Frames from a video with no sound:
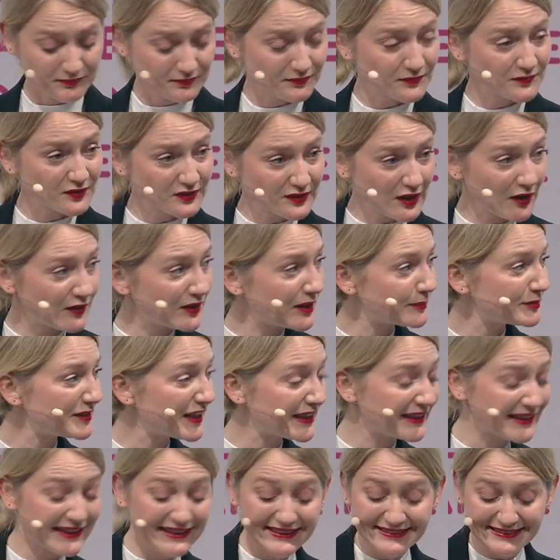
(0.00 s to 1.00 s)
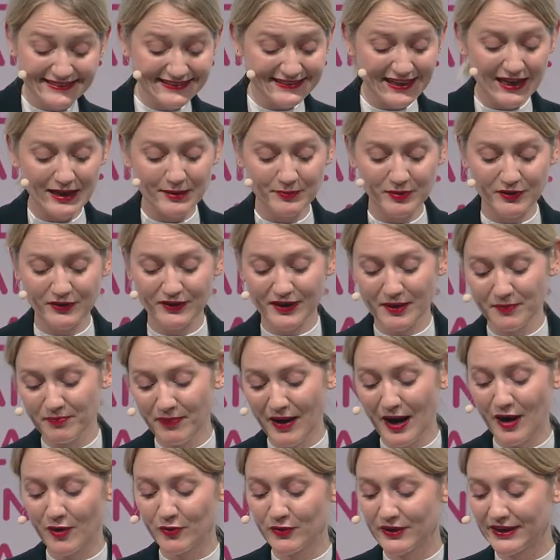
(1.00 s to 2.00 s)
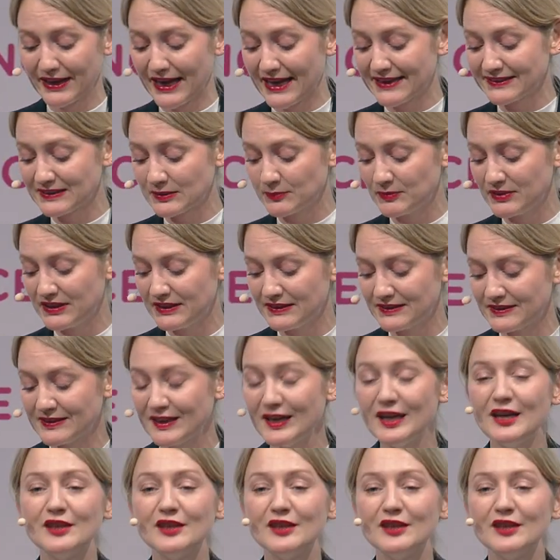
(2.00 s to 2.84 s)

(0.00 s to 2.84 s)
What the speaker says: Startups like InCyber, empowering SMEs